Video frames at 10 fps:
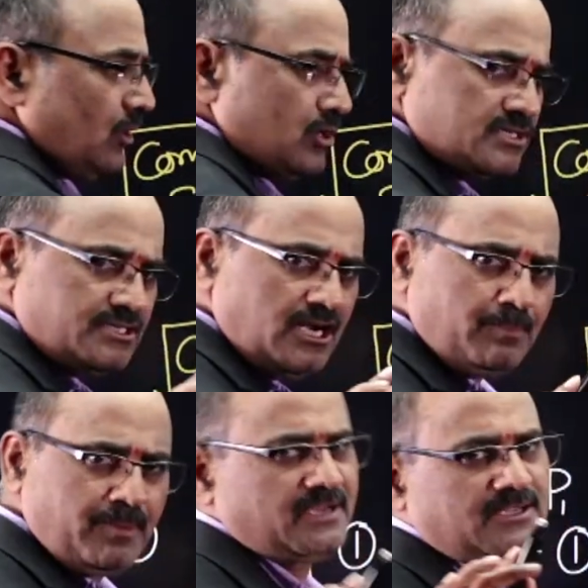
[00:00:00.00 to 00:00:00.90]

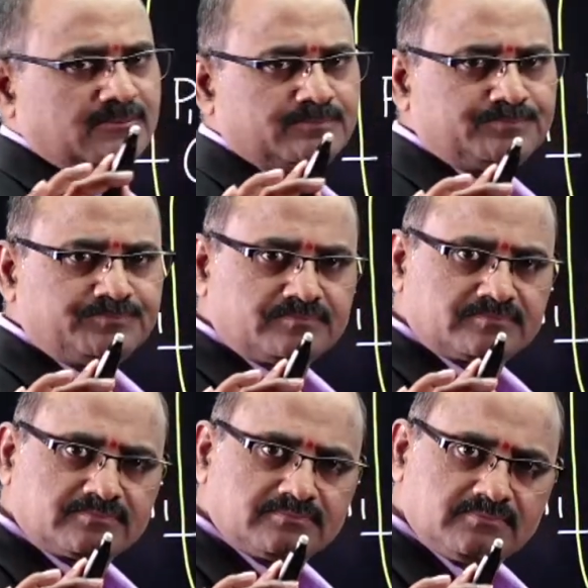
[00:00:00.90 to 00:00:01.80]
constant pressure.
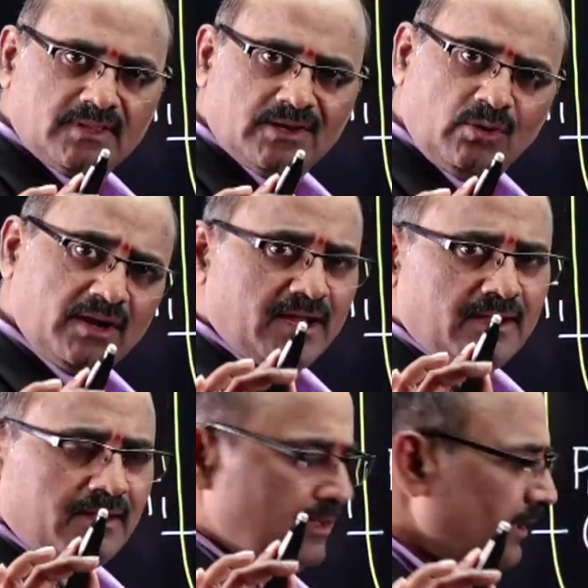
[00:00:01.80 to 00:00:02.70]

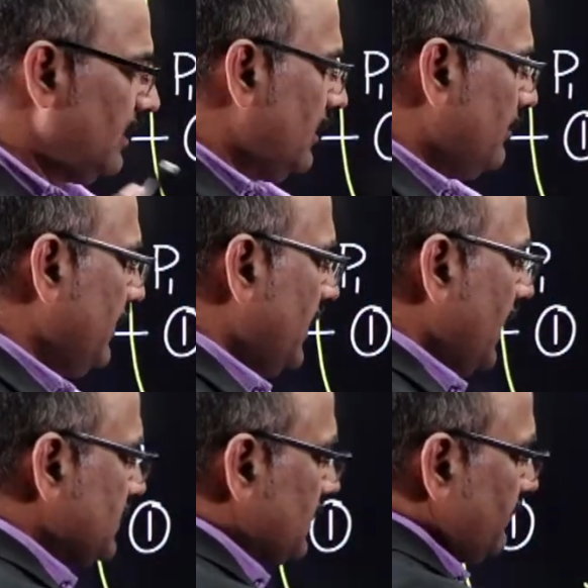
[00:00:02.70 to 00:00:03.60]
Okay.
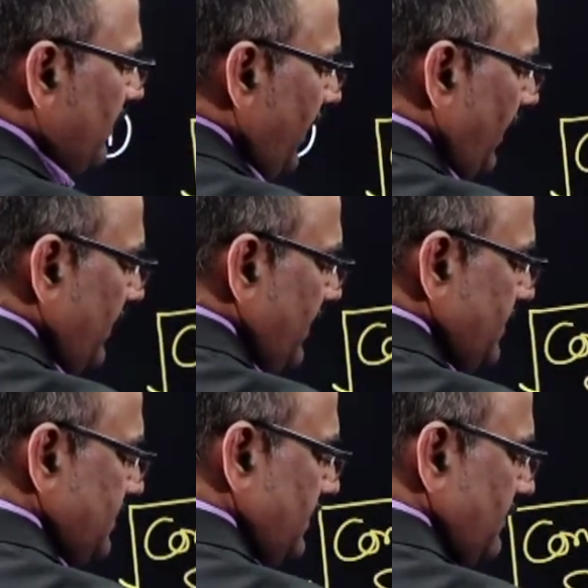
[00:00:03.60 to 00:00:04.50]
Because of the heat
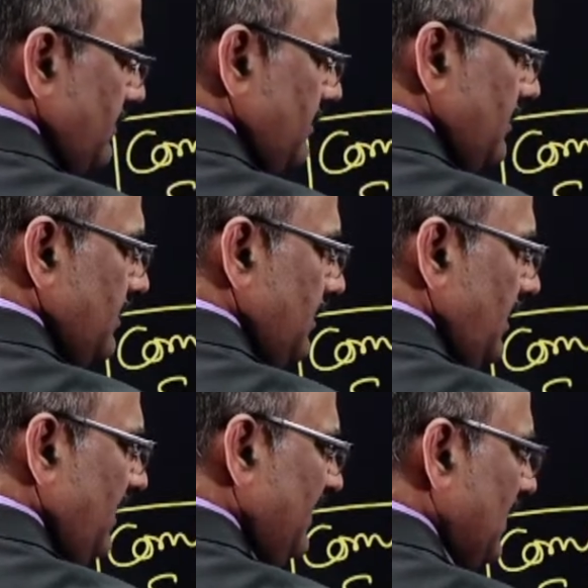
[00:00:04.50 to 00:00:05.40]
rejection
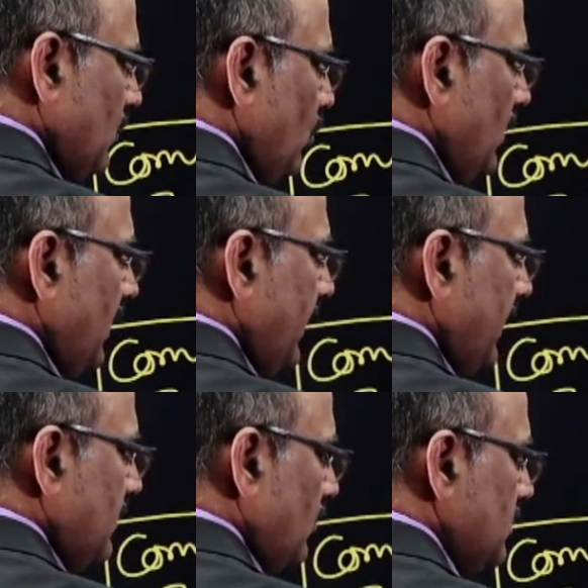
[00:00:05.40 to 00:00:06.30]
in the cooler
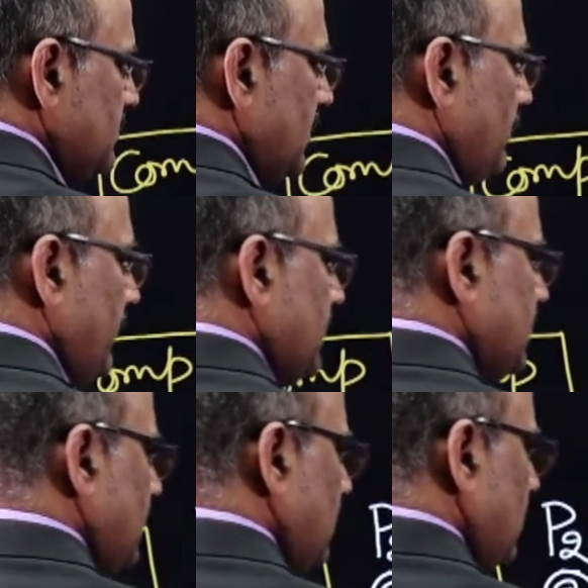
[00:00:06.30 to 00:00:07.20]
at constant
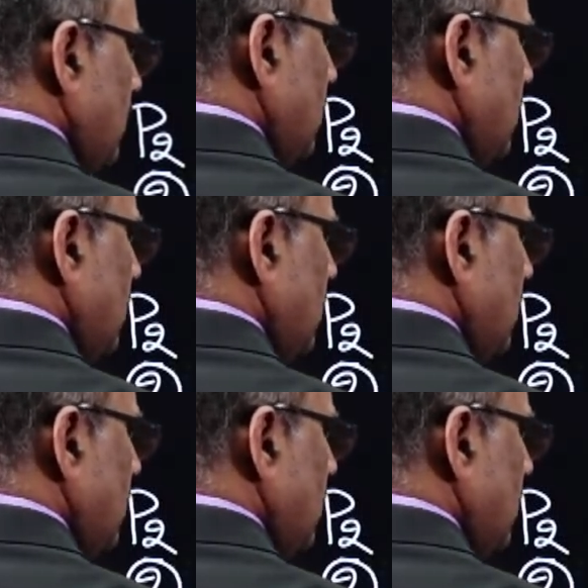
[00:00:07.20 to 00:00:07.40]
pressure,